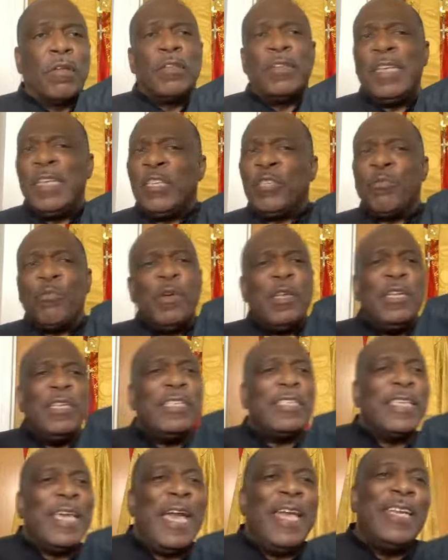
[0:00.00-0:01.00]
this one
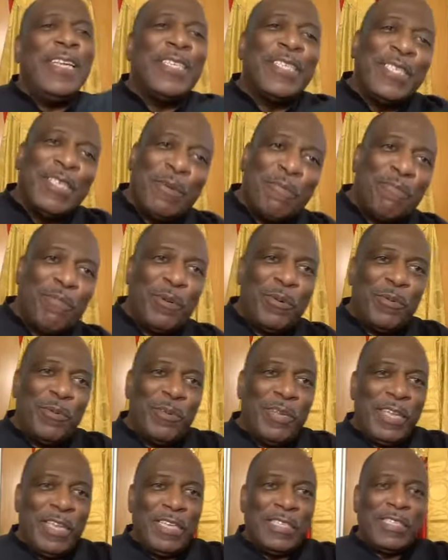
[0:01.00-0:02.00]
is kind of simple.
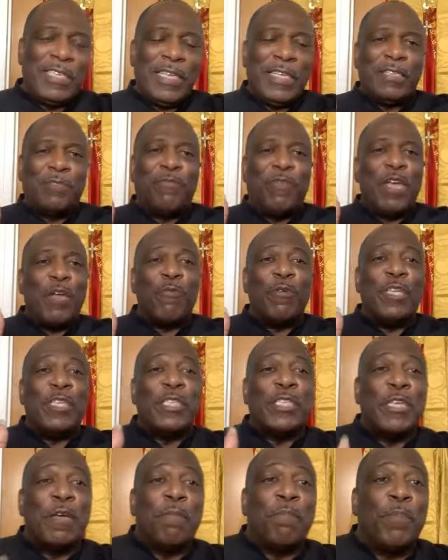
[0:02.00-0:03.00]
It's very
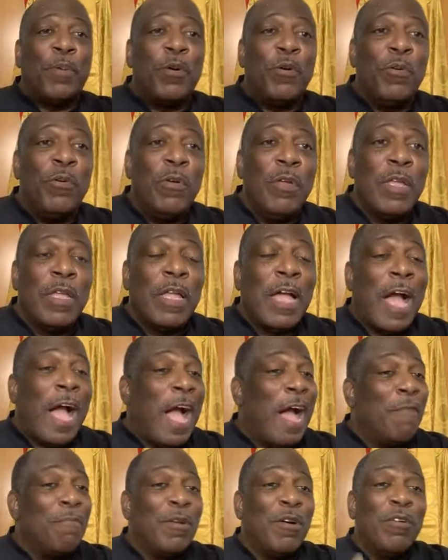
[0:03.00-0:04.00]
simple.
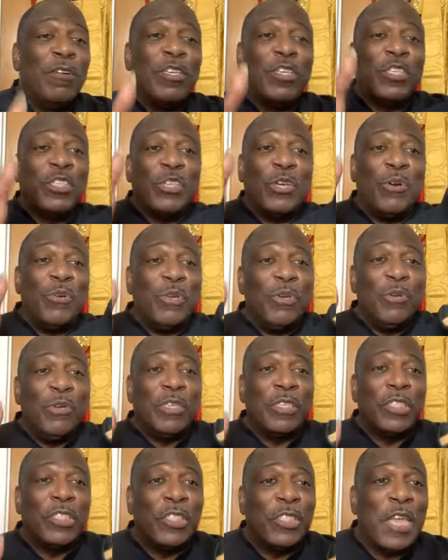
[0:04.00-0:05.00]
I'm going to show you
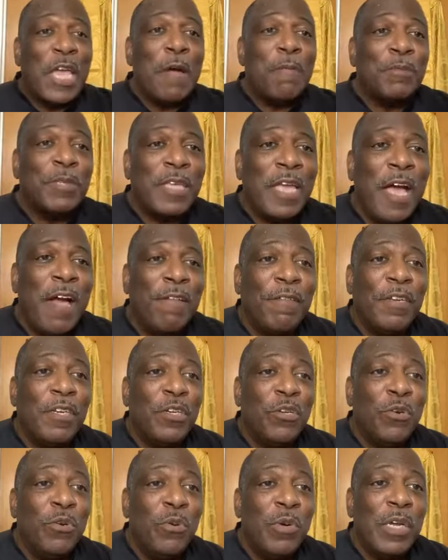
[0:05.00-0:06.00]
the steps how to
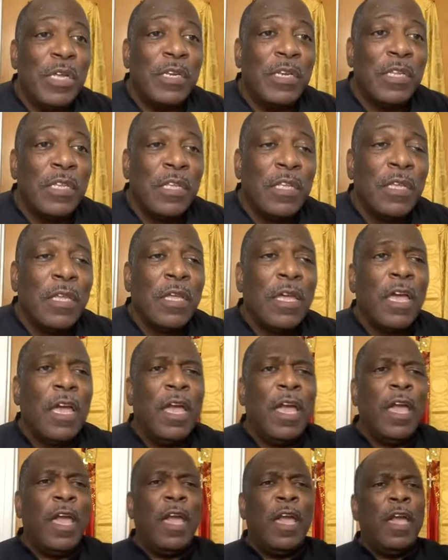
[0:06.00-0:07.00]
do it.
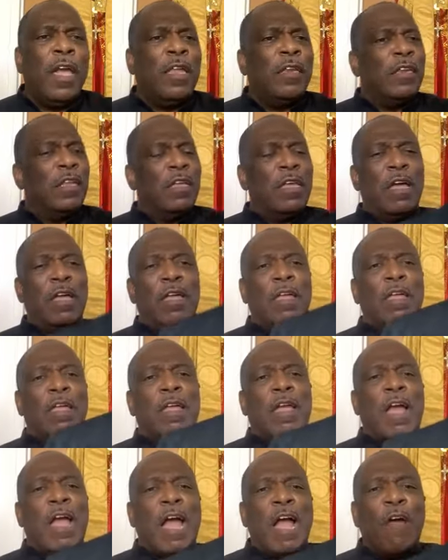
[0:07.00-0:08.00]
And
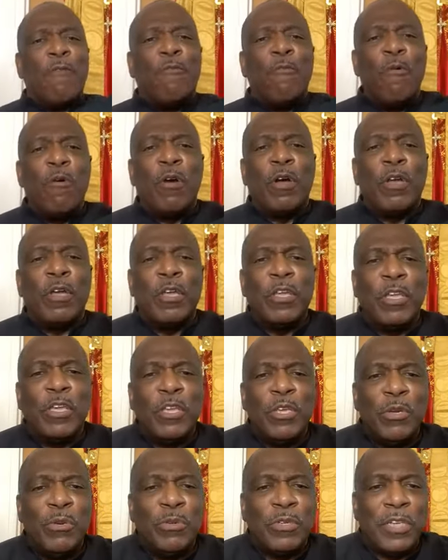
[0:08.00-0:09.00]
I want
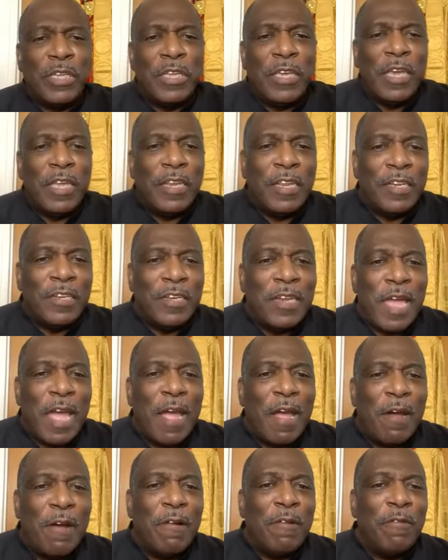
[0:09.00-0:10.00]
you to get it
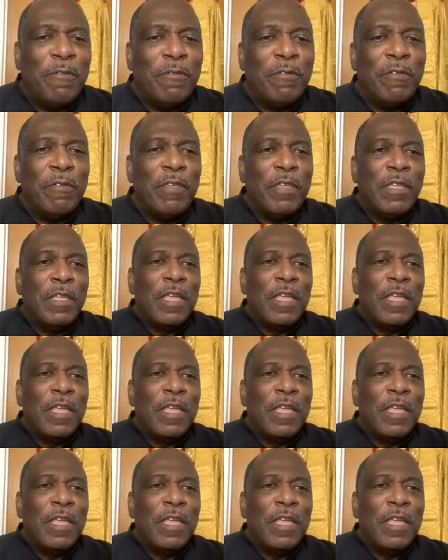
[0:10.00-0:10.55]
down